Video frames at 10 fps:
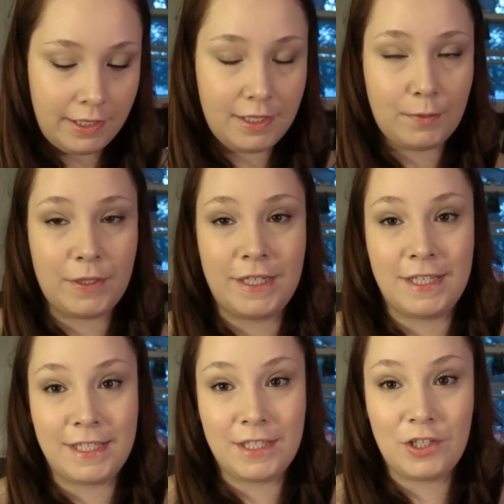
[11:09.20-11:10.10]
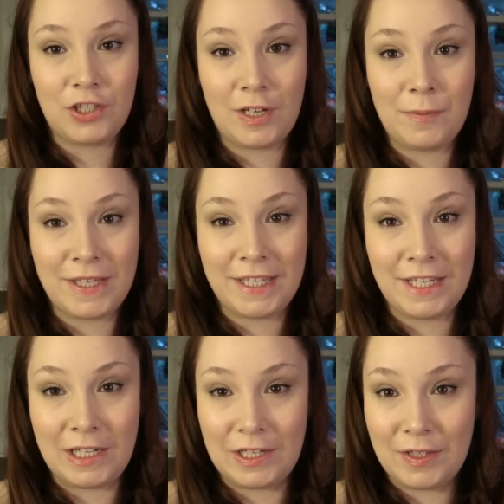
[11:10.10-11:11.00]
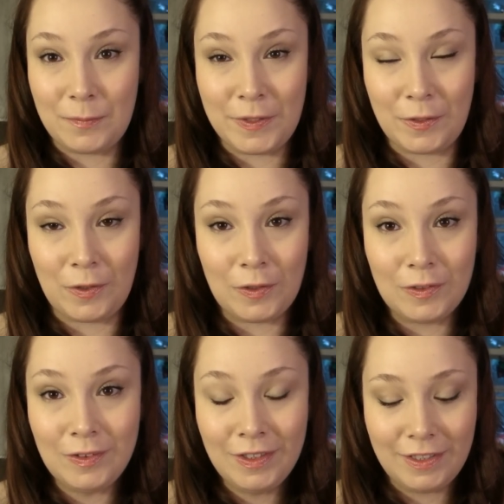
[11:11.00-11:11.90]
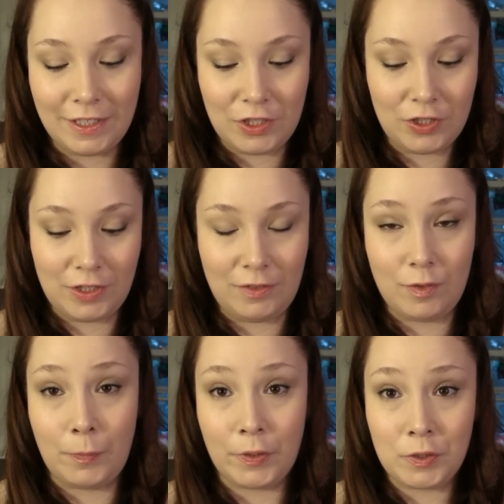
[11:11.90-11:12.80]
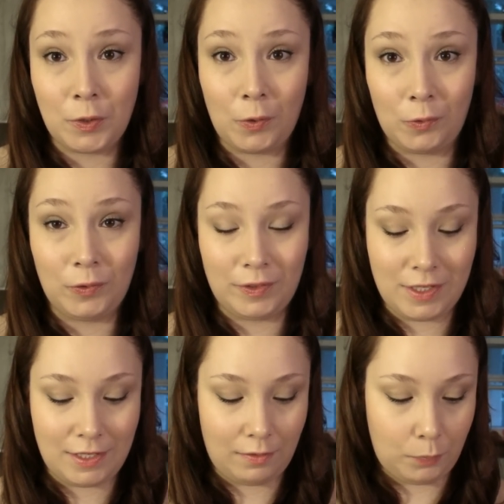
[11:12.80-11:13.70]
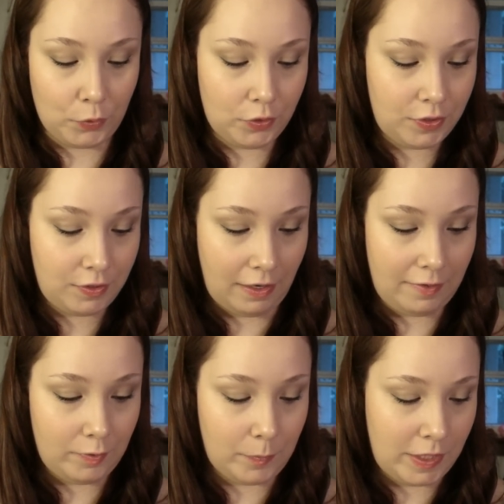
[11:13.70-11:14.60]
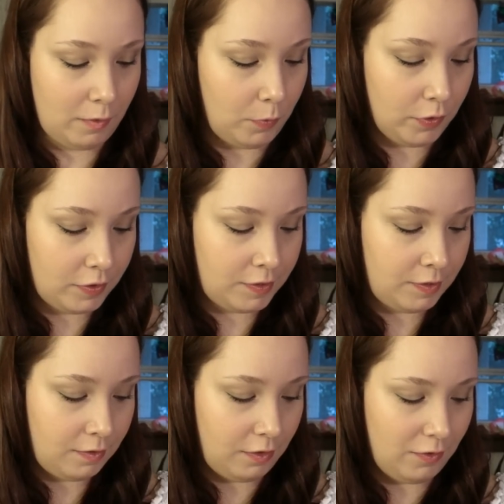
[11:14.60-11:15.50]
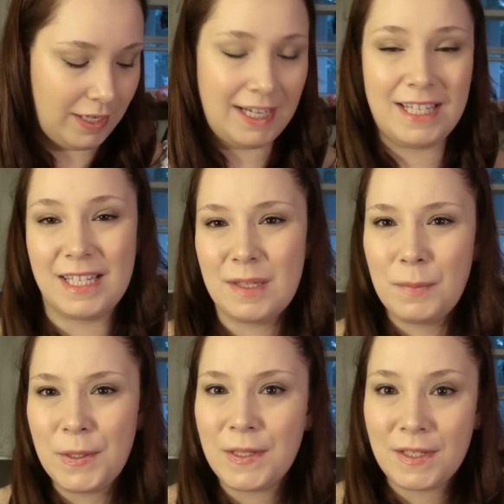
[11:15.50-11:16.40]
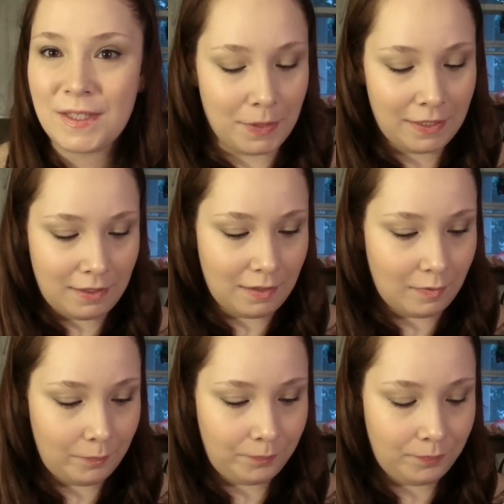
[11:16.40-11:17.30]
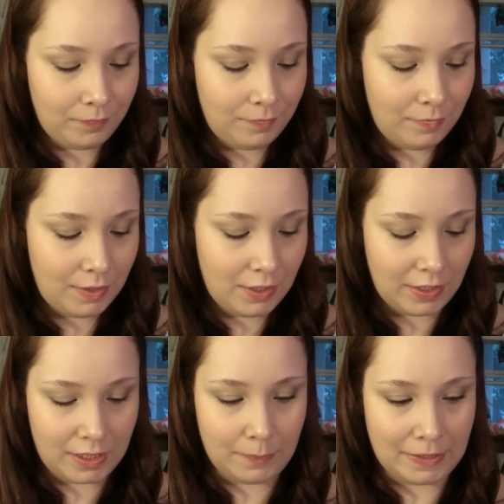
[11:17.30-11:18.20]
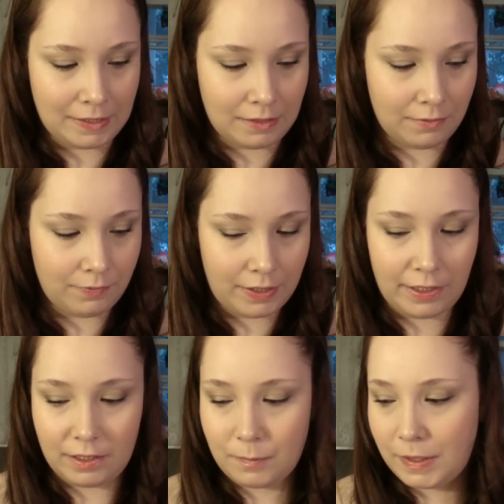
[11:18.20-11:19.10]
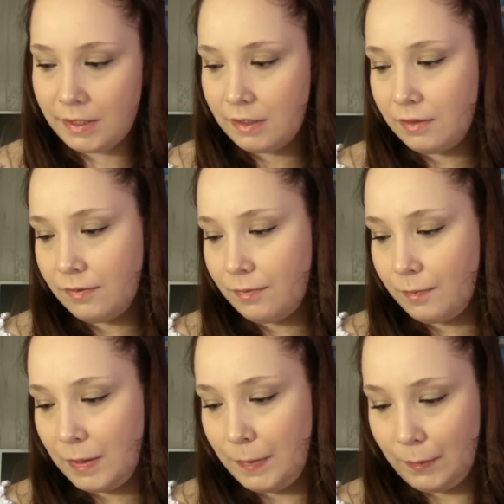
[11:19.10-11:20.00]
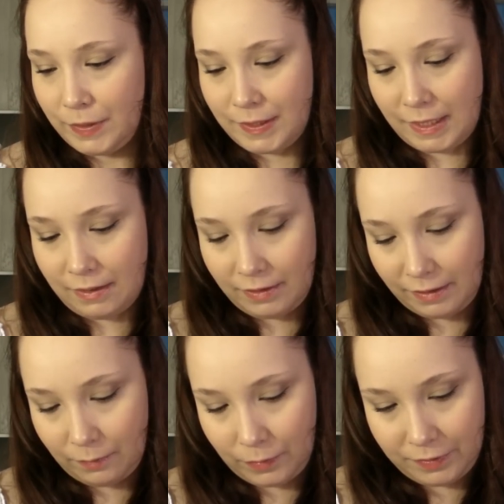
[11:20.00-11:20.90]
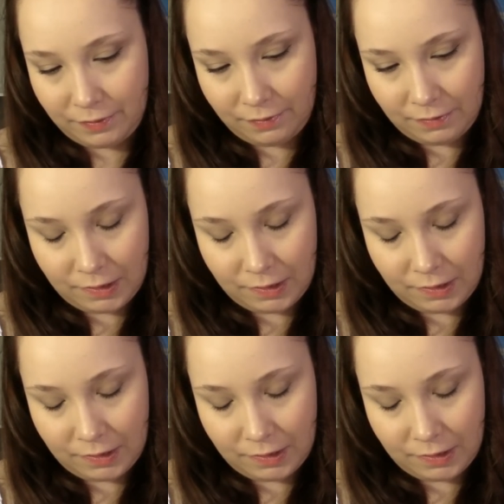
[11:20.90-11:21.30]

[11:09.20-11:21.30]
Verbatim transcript: It is what it is. It's a shame that they cut them at all. They should leave the books whole and sell the books. I would buy the books. You can get the books, but um, they're expensive, very expensive. Maybe one day I'll get one.